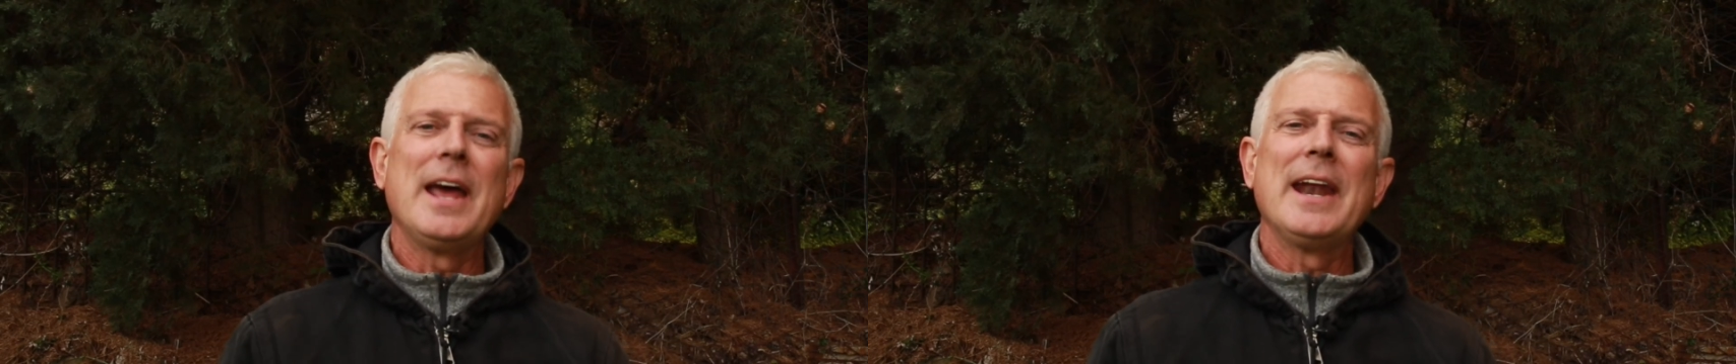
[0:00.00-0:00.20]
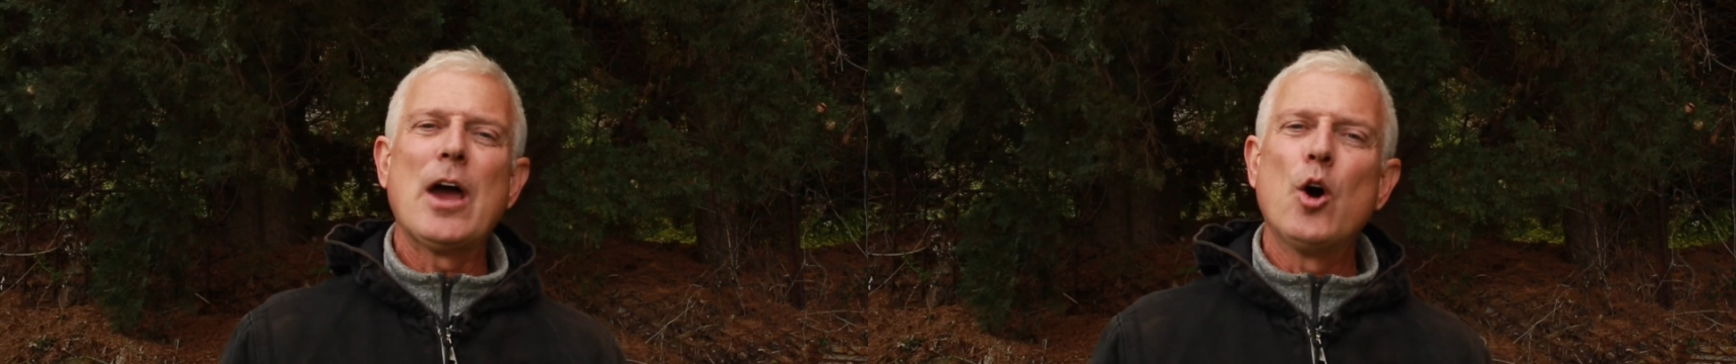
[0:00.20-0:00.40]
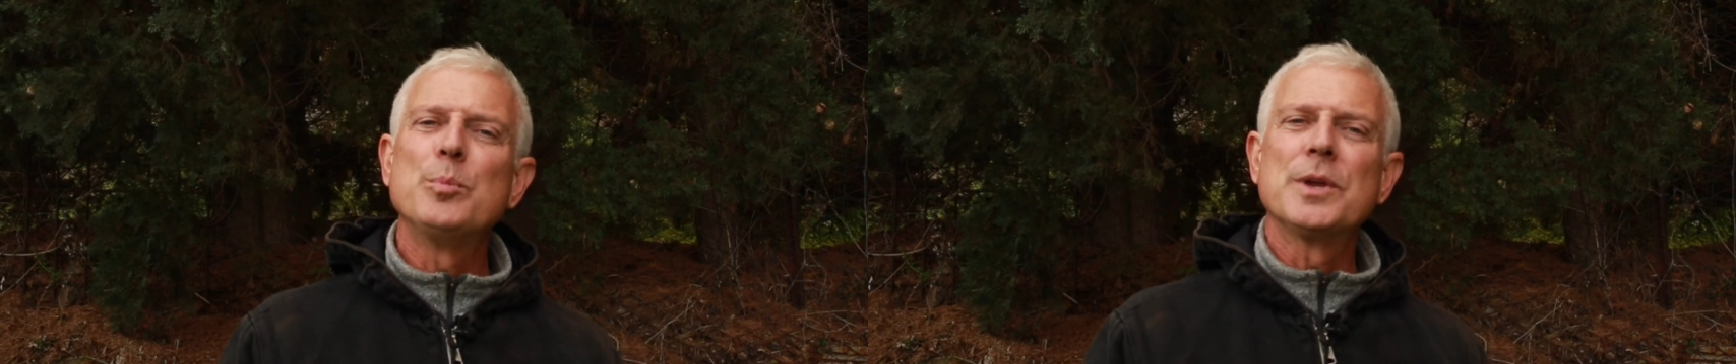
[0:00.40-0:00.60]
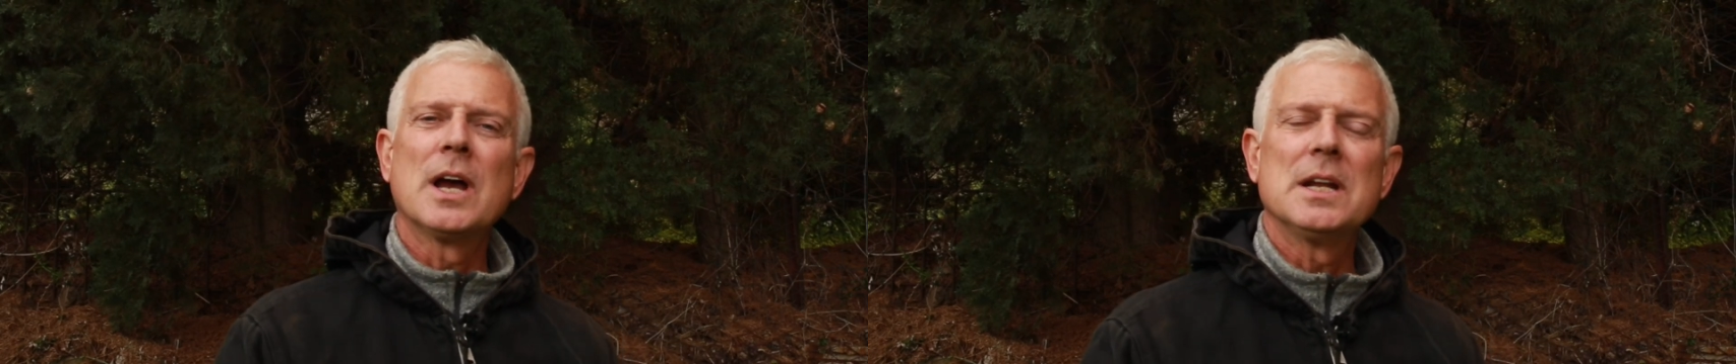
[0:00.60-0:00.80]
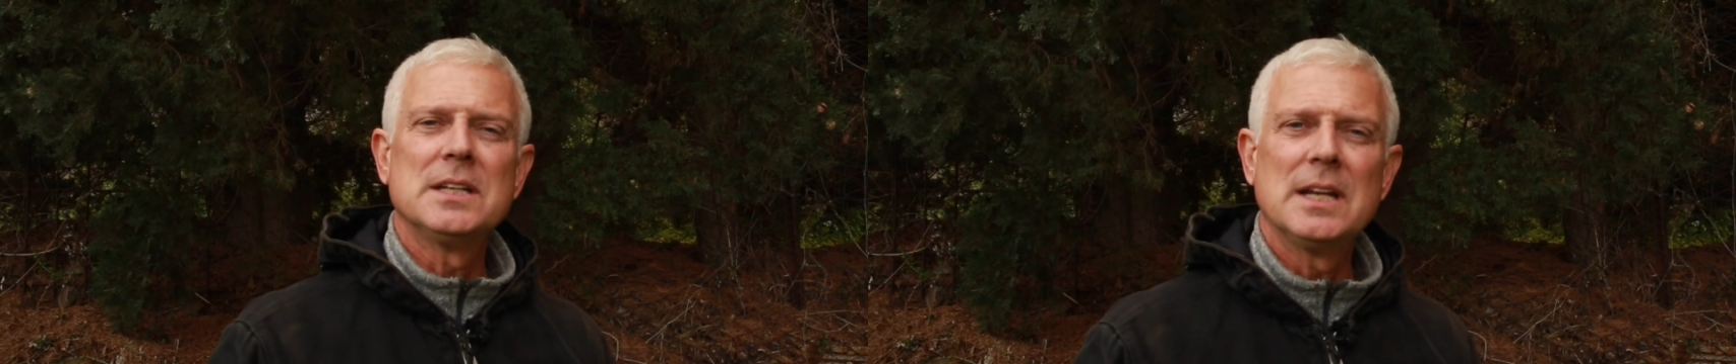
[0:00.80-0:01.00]
and I hope the
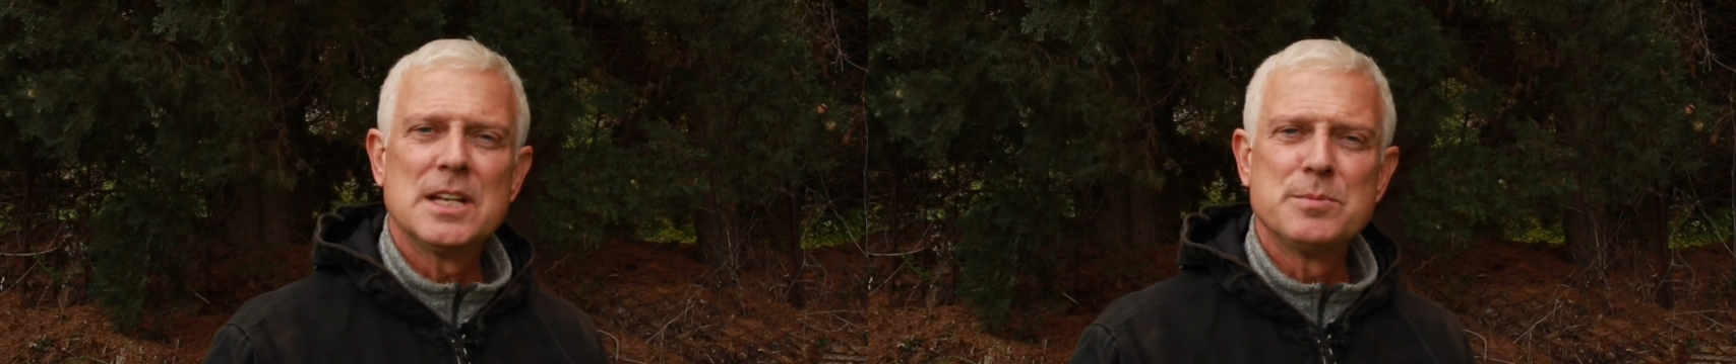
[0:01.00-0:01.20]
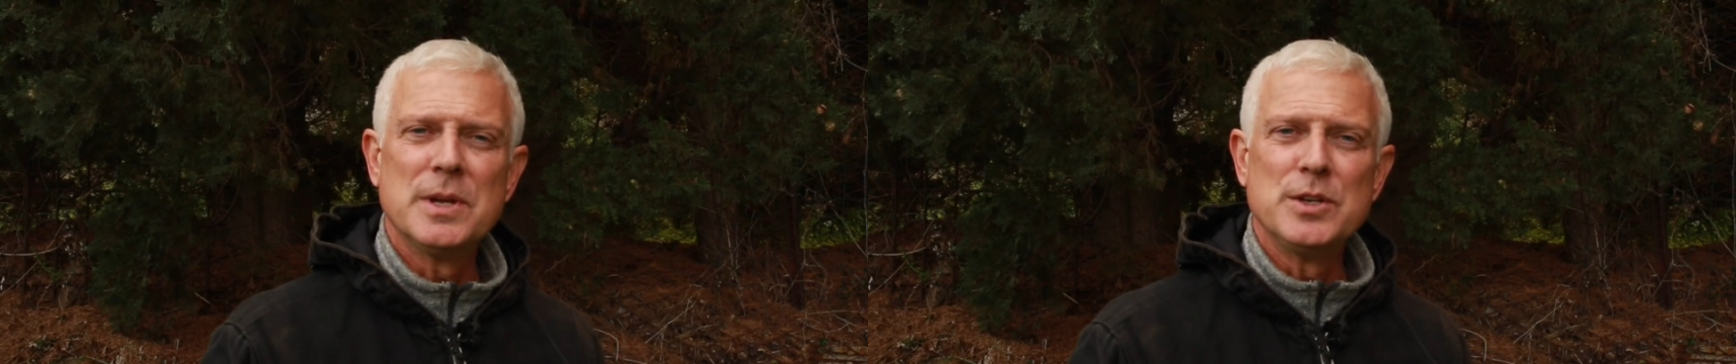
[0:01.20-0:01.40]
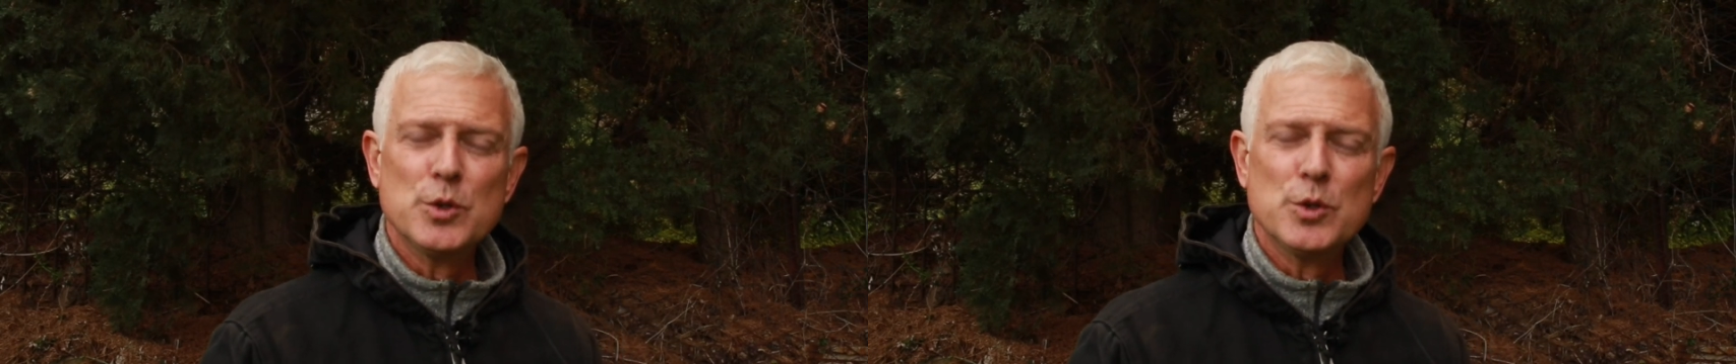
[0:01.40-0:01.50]
content has been